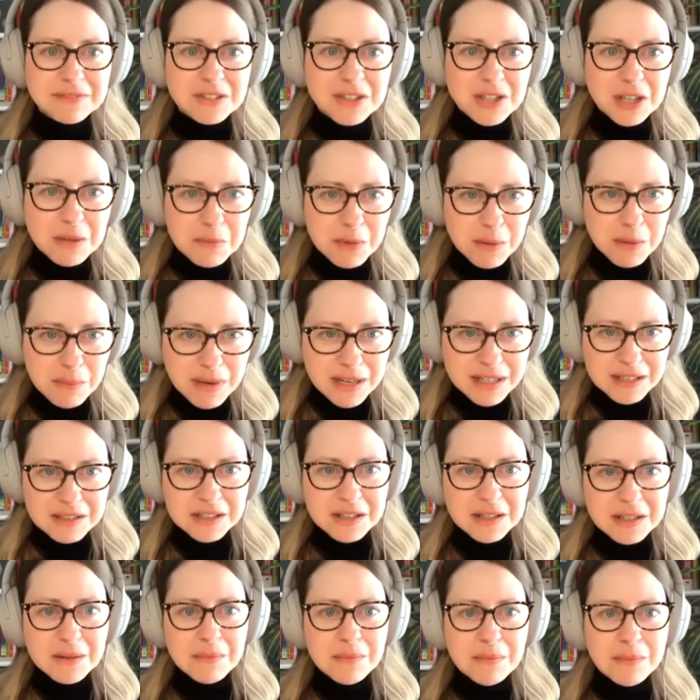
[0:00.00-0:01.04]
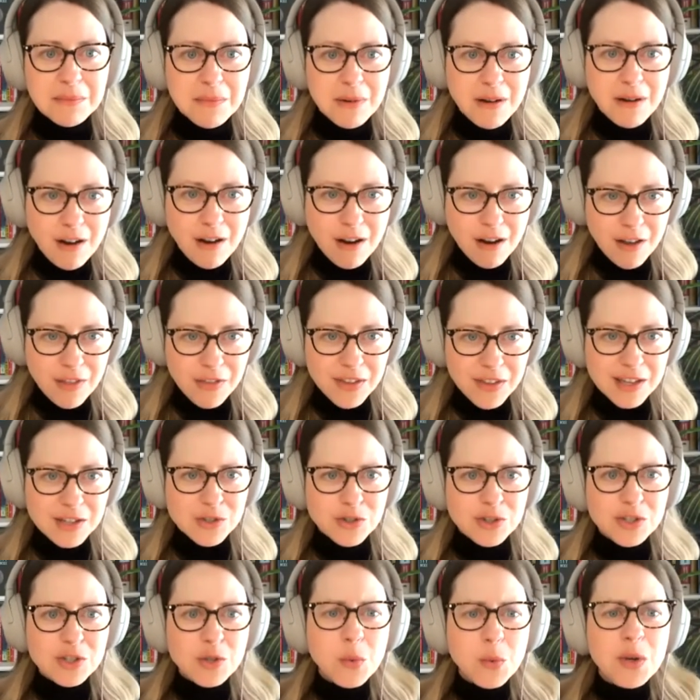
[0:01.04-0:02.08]
to momentum on this or
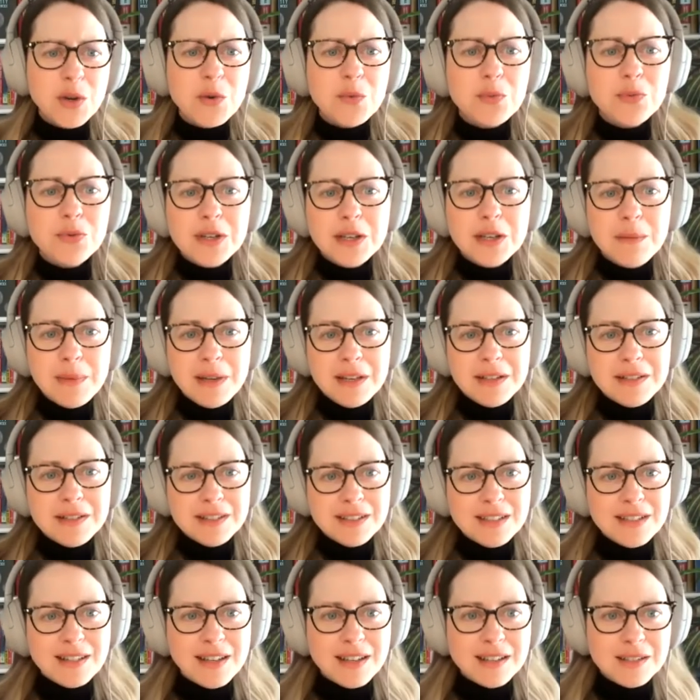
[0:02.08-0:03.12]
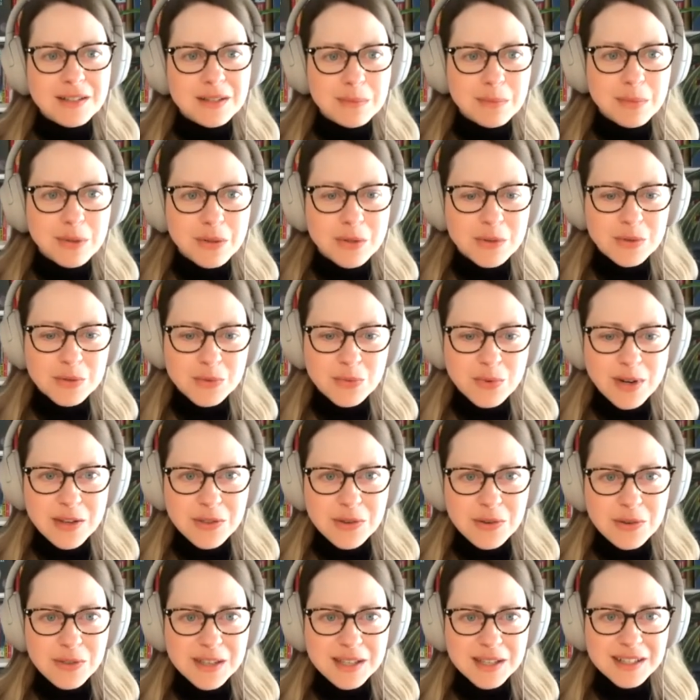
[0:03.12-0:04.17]
to agreement i suppose
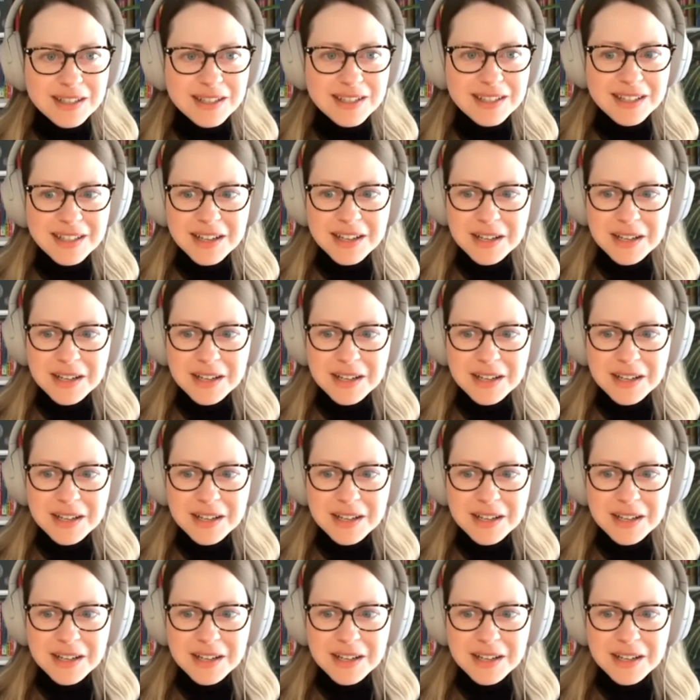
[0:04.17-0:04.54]
rather than